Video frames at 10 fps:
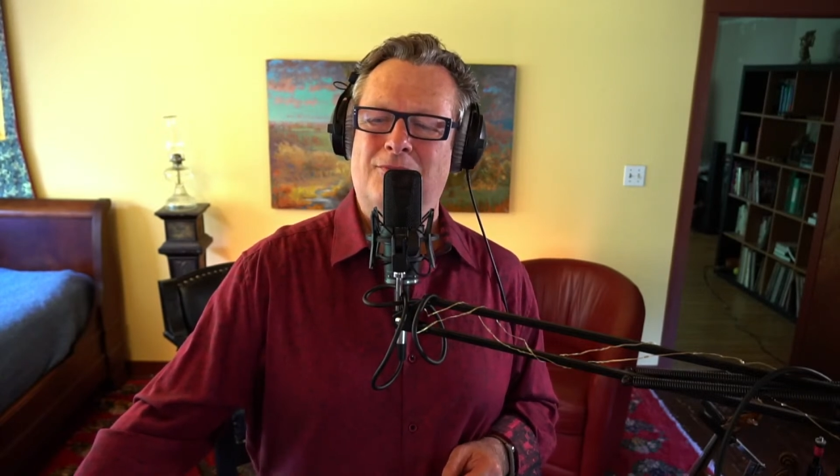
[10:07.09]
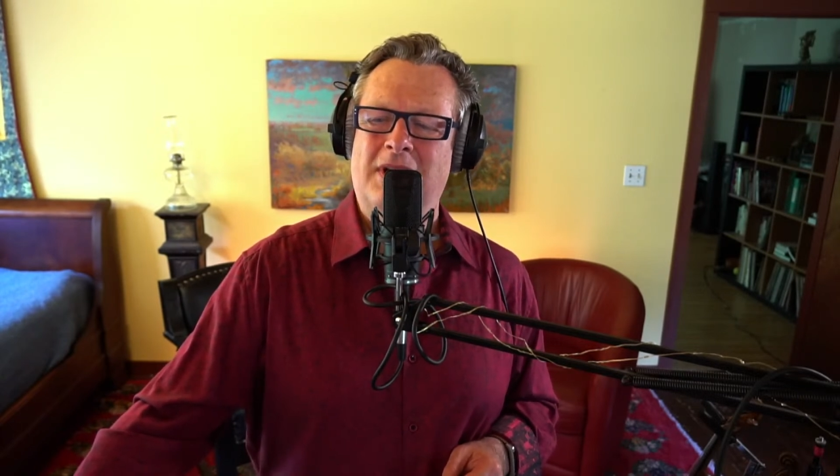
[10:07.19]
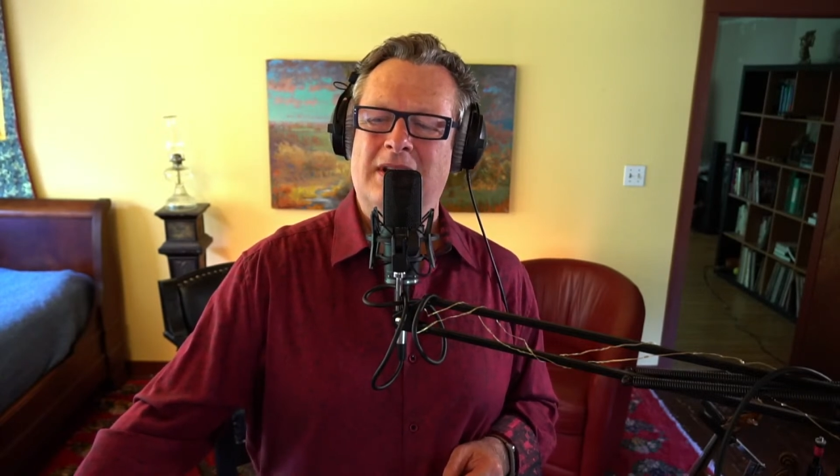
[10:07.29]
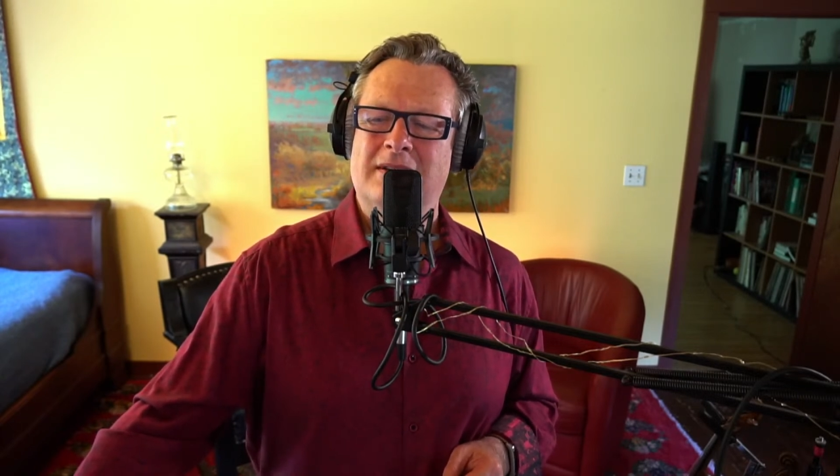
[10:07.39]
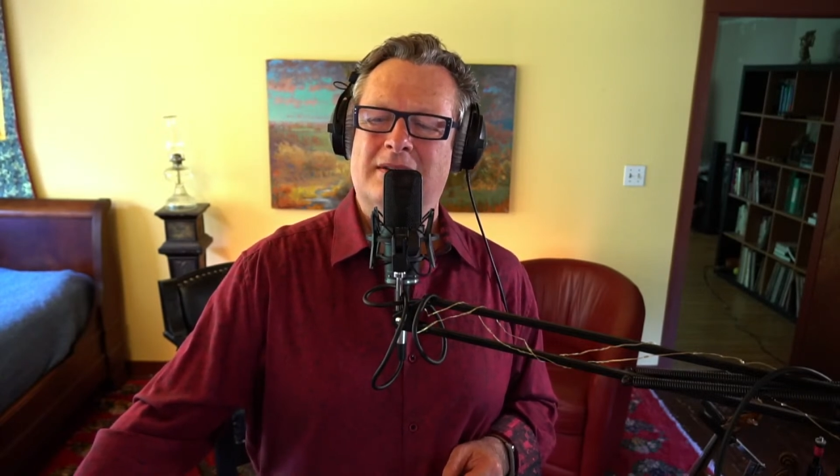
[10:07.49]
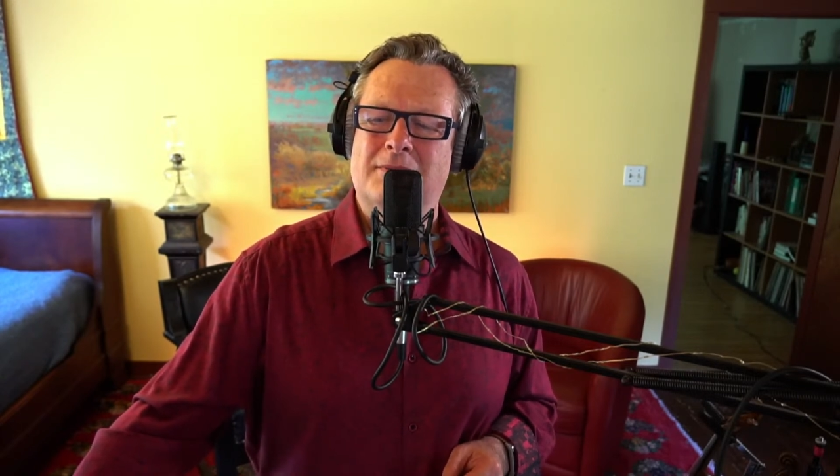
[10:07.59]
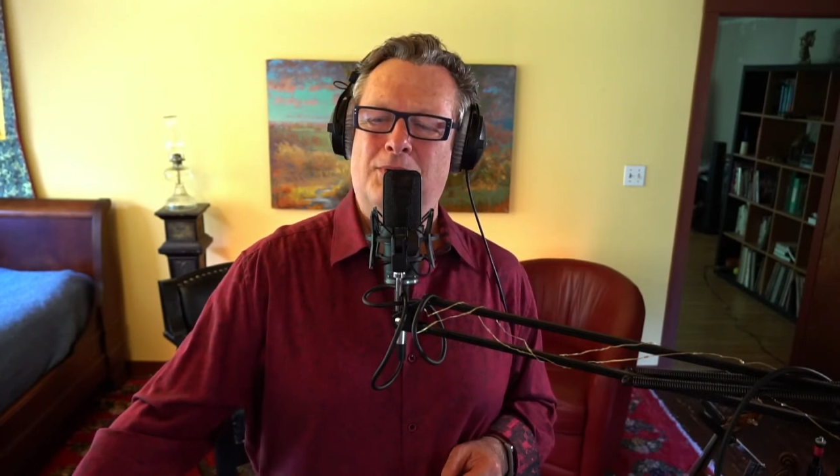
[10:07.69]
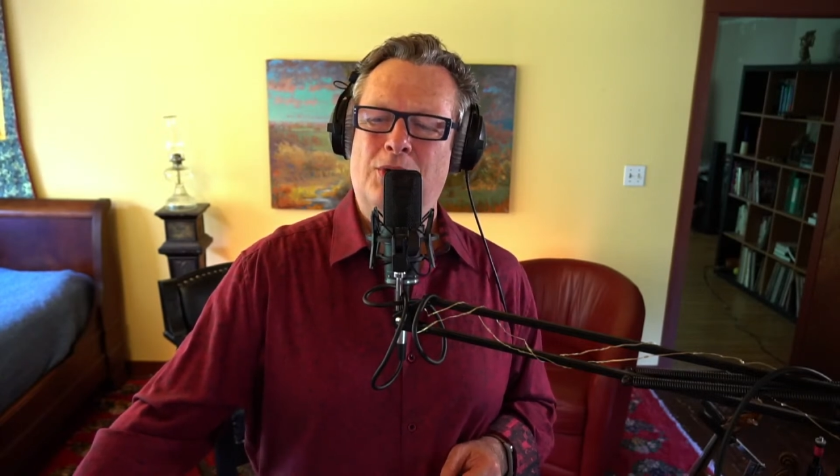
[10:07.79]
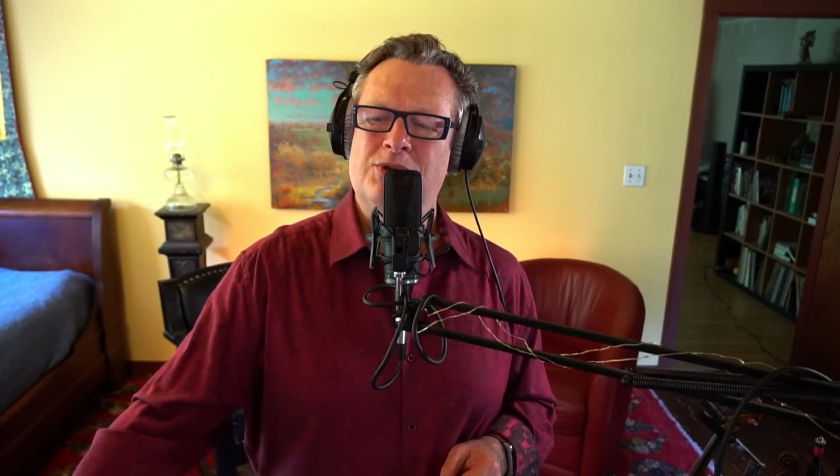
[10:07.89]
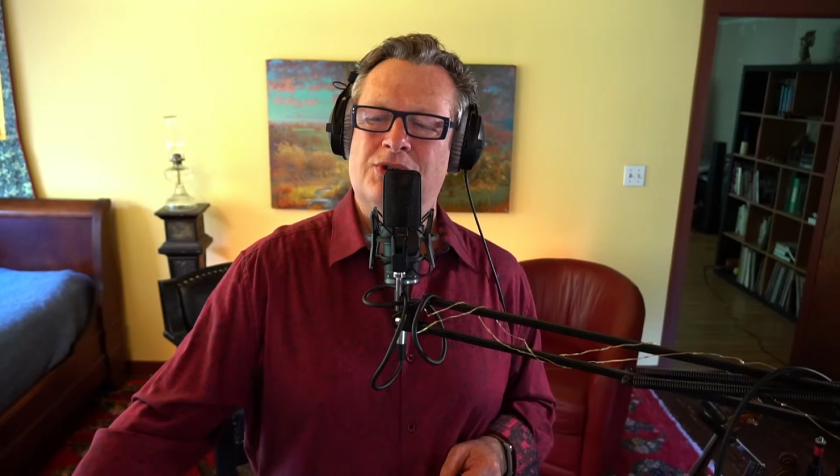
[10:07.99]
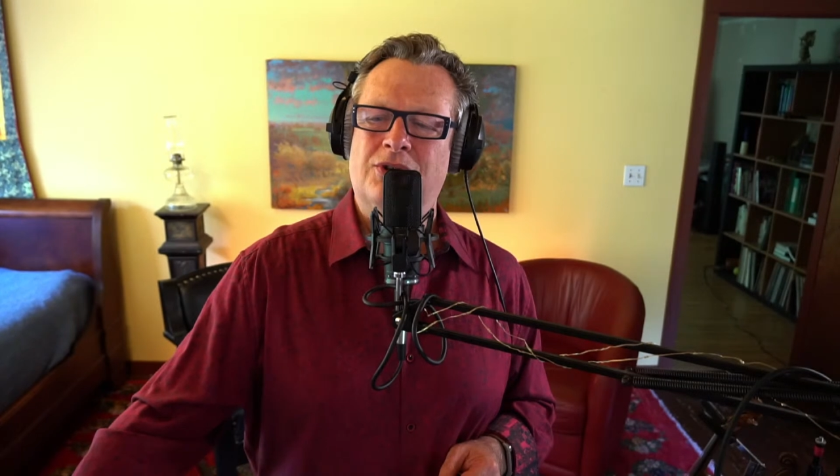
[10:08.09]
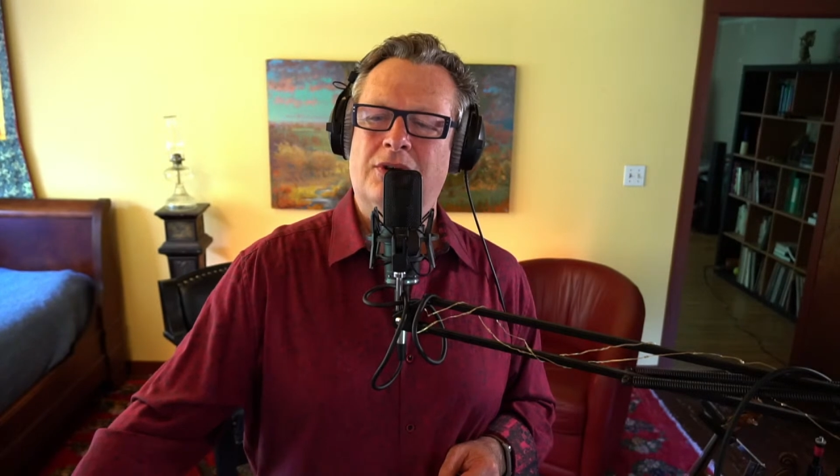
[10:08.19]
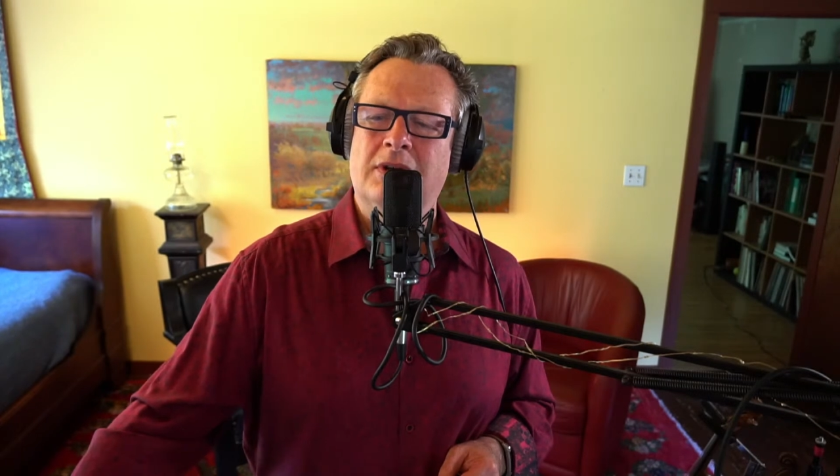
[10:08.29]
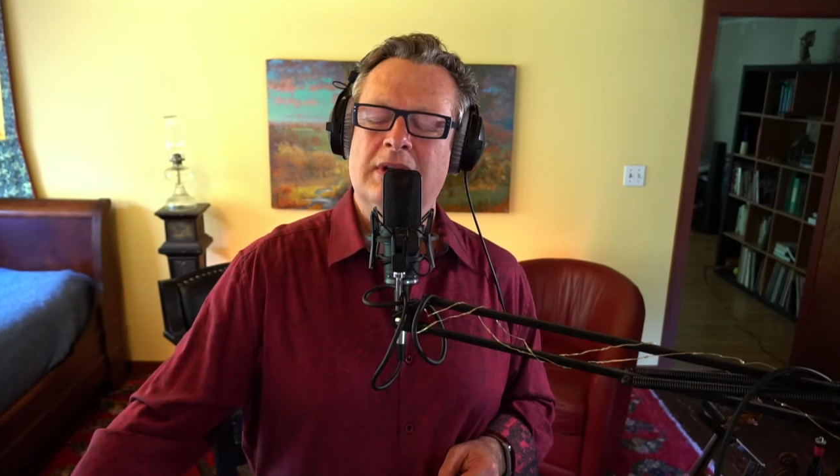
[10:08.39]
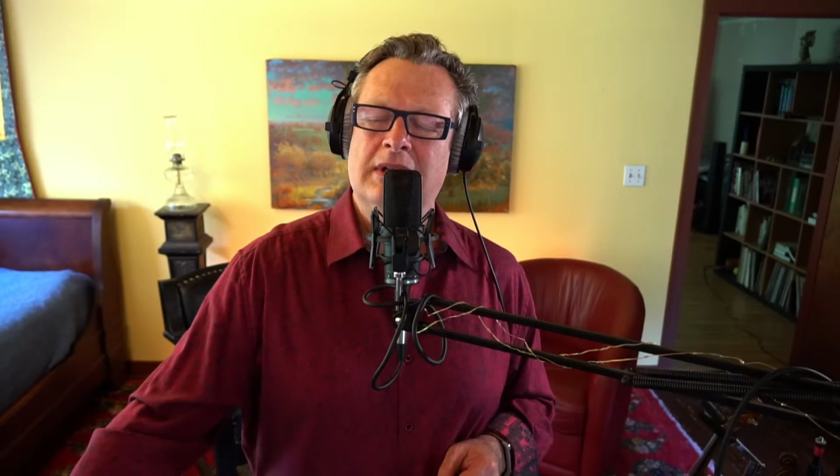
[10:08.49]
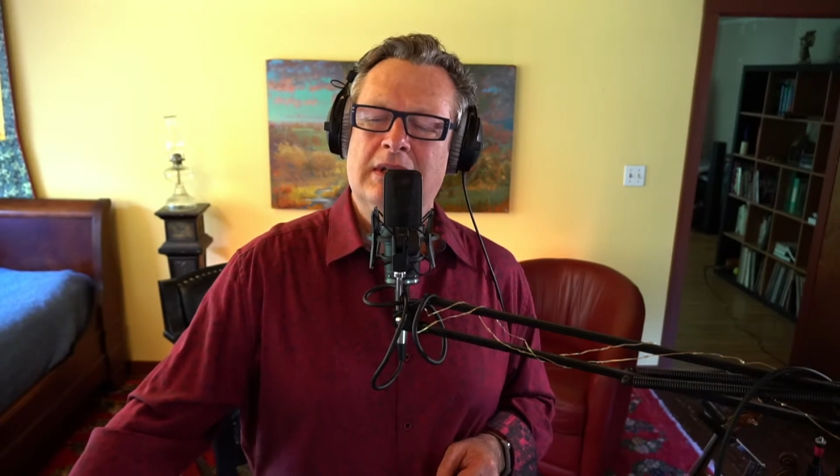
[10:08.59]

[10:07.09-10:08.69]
Roumain, composer,